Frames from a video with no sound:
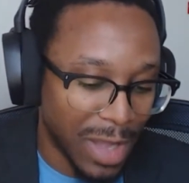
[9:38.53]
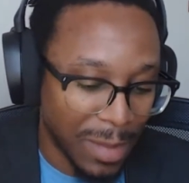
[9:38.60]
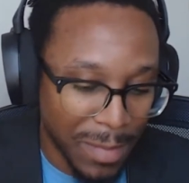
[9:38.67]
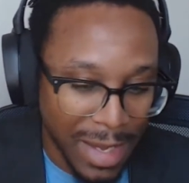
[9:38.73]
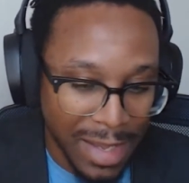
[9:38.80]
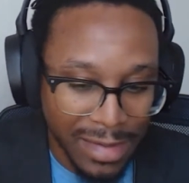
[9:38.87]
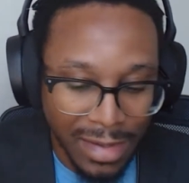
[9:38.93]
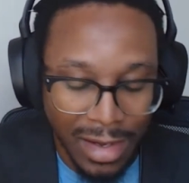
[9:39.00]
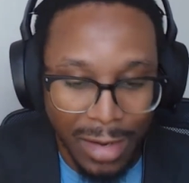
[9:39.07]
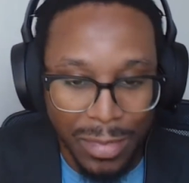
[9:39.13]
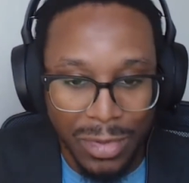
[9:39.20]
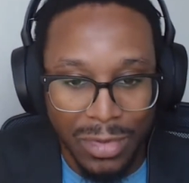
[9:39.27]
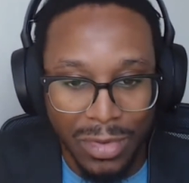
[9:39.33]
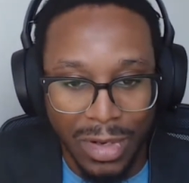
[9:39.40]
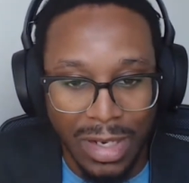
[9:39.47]
amazing
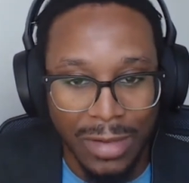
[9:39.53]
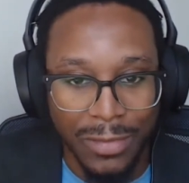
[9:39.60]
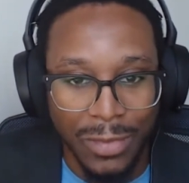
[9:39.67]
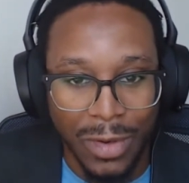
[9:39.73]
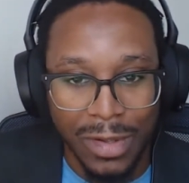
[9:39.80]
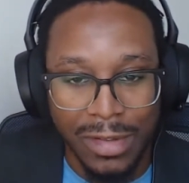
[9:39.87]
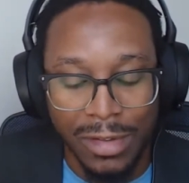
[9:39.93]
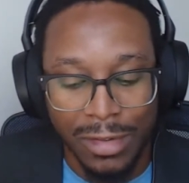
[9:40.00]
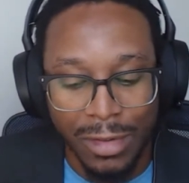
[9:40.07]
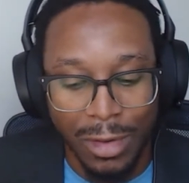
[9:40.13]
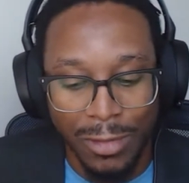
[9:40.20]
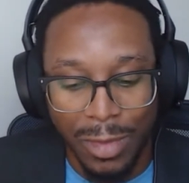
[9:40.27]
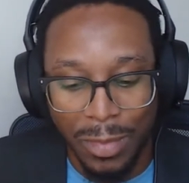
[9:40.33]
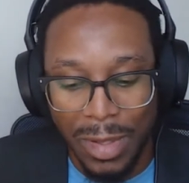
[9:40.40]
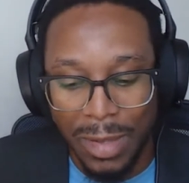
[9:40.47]
opportunity for us to
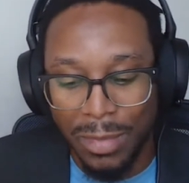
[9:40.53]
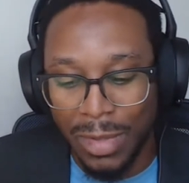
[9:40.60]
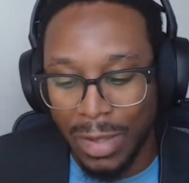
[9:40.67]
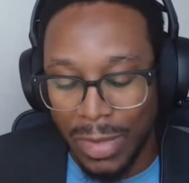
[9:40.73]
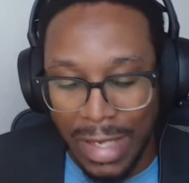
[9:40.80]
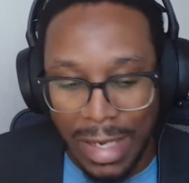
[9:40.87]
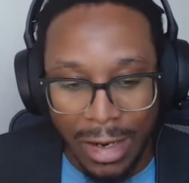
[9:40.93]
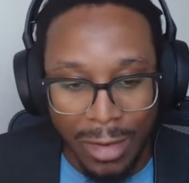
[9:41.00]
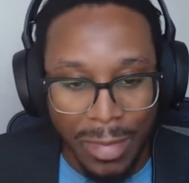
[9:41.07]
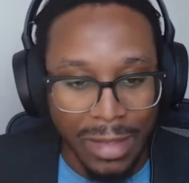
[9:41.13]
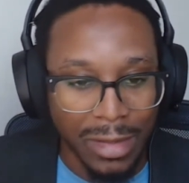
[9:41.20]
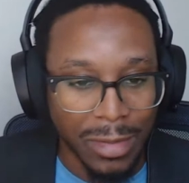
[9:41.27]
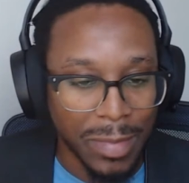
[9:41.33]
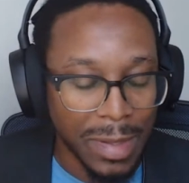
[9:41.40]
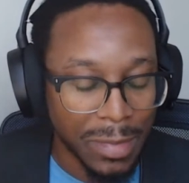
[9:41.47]
serve the people that we care
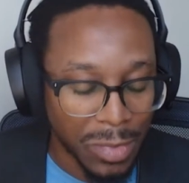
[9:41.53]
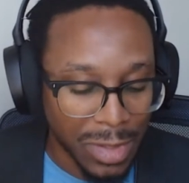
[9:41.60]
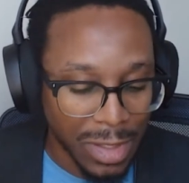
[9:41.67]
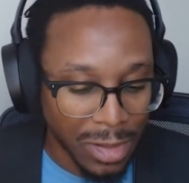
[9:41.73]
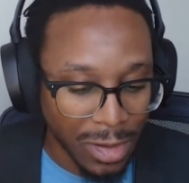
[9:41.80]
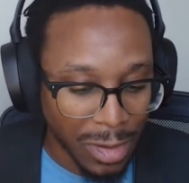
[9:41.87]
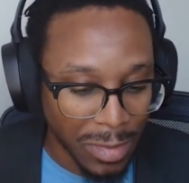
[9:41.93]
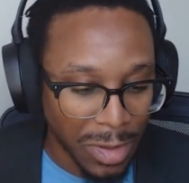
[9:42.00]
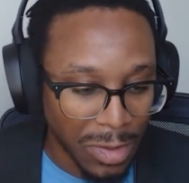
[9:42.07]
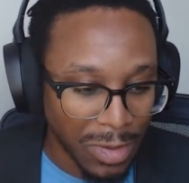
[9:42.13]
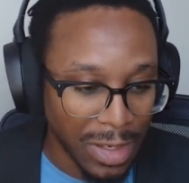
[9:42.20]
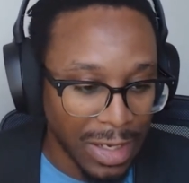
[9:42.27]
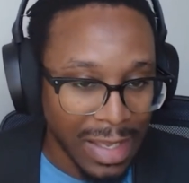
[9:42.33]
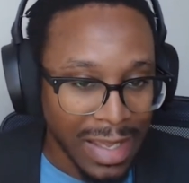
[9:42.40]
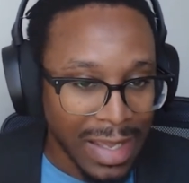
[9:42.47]
about, the people within our
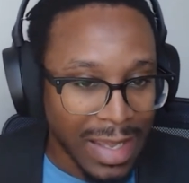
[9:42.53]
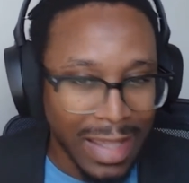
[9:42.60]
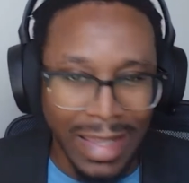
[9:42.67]
community.